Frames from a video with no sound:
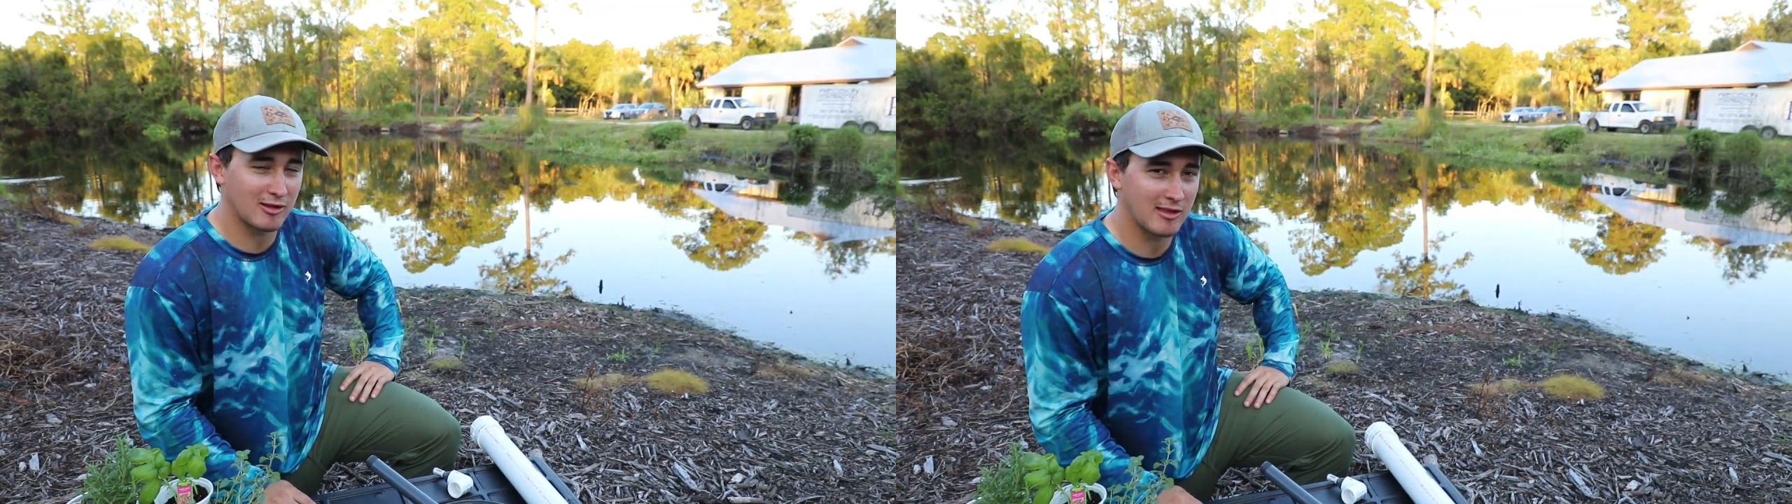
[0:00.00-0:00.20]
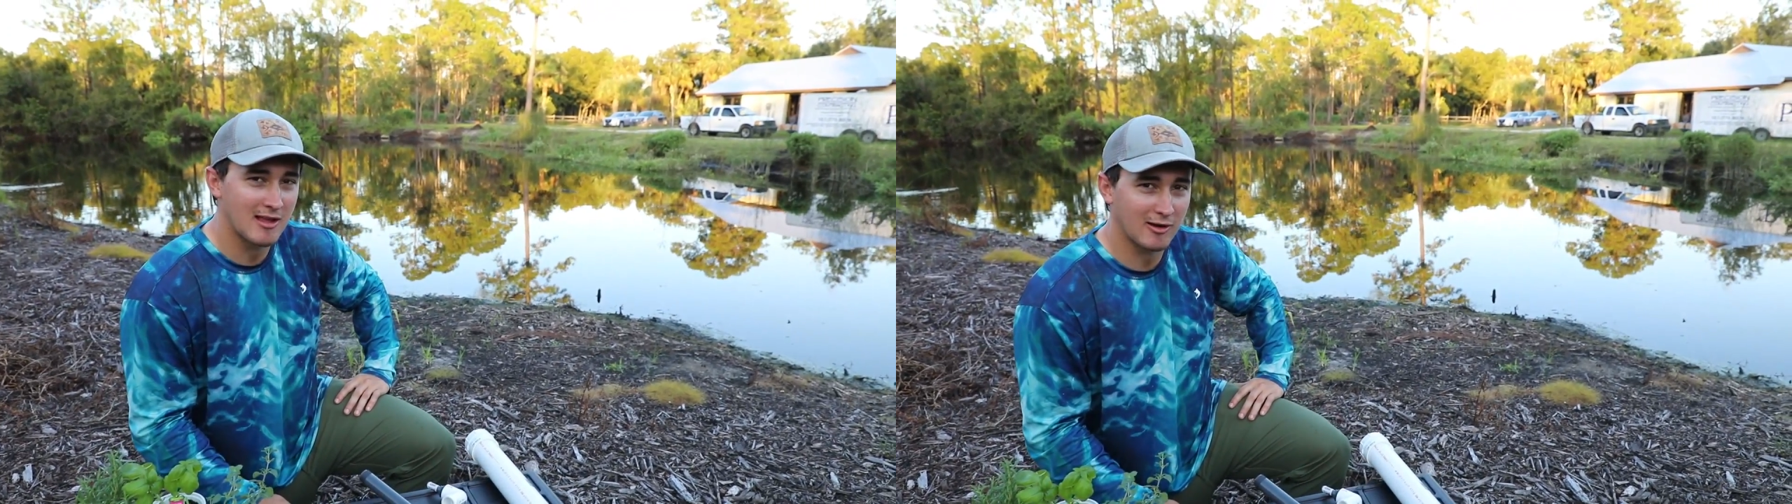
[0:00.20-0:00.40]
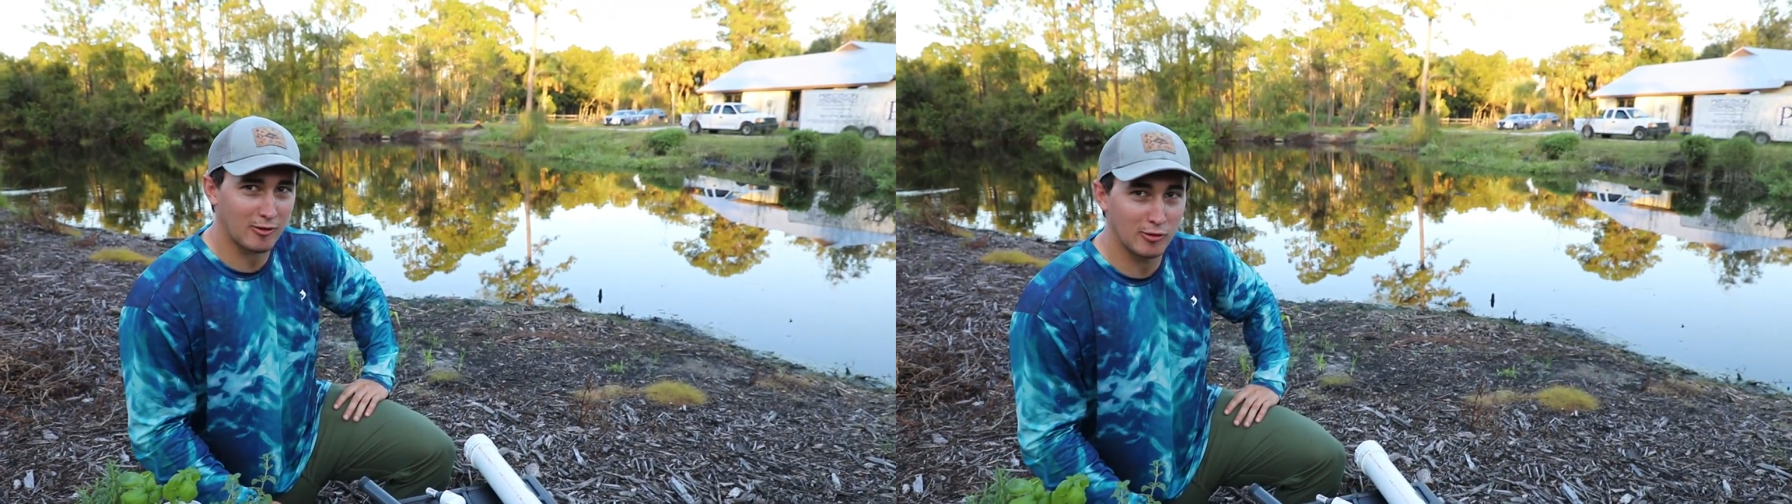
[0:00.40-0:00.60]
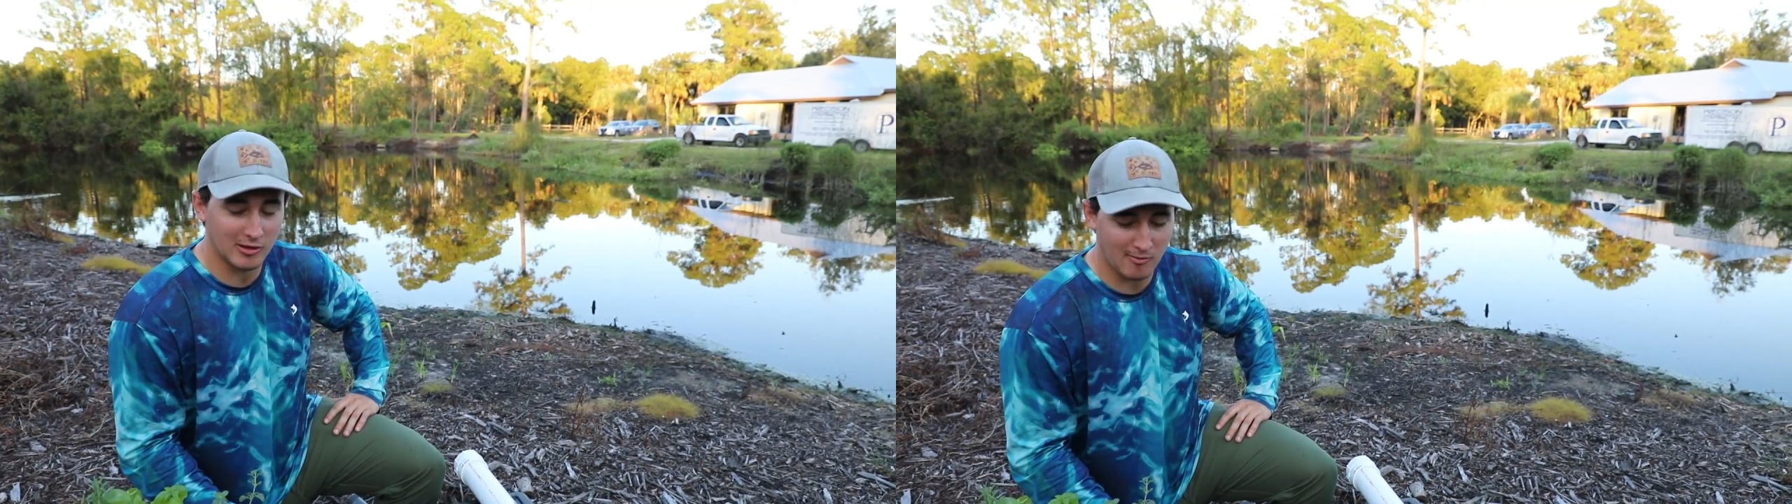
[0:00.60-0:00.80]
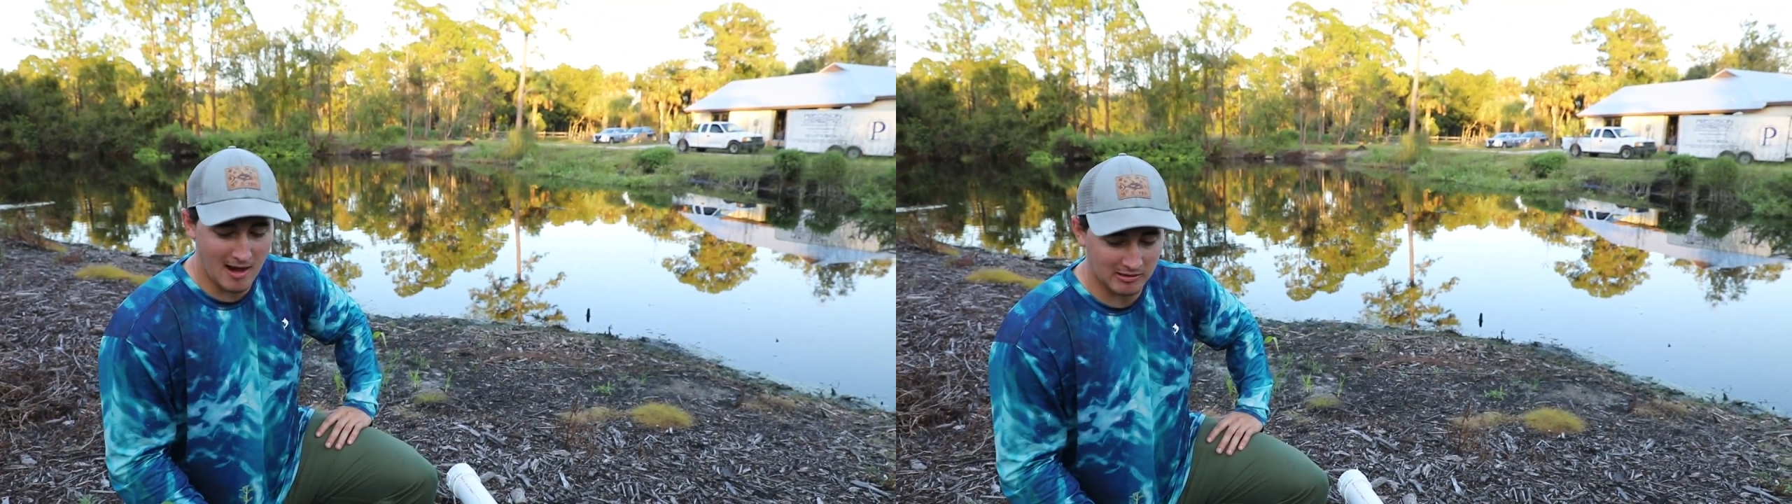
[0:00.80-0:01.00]
is
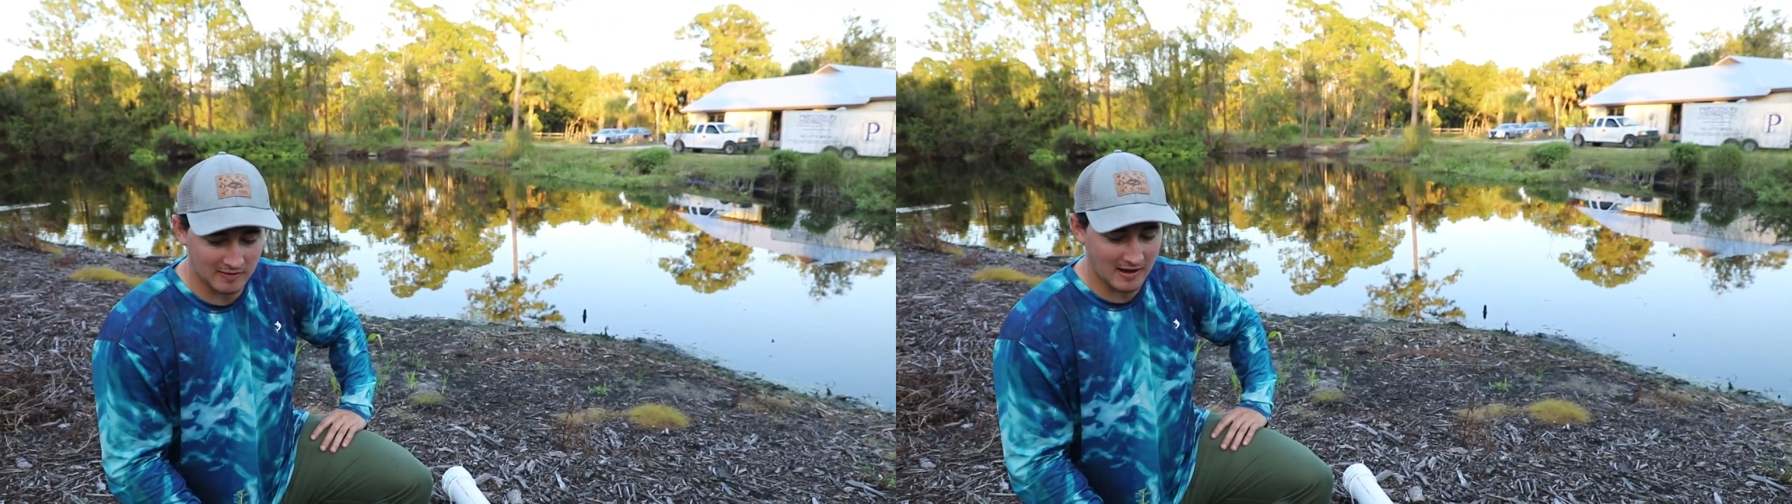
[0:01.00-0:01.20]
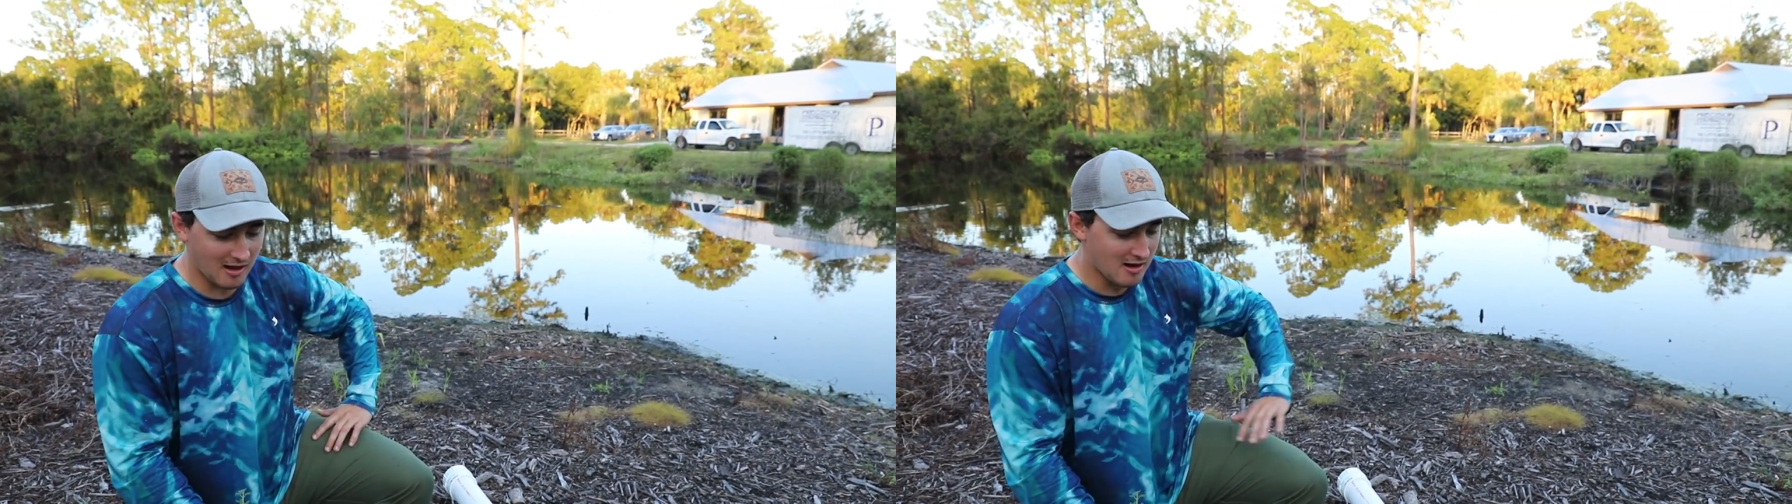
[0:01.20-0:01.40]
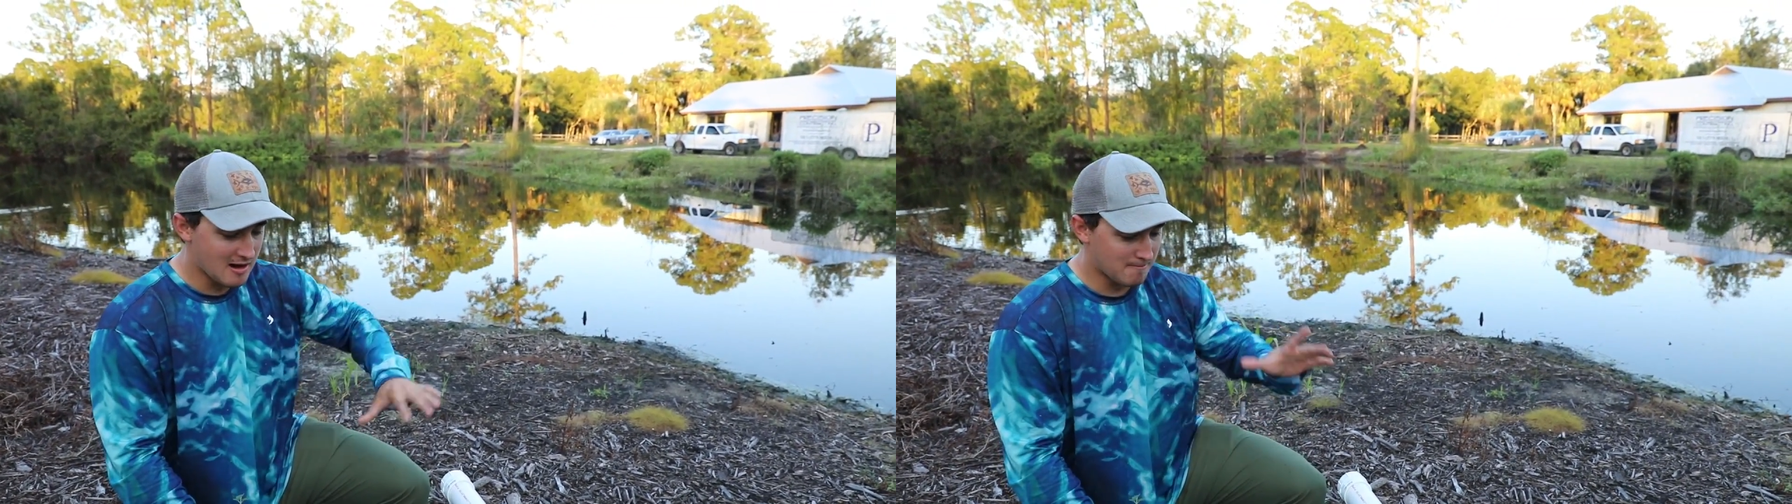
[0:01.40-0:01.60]
cruising around in there.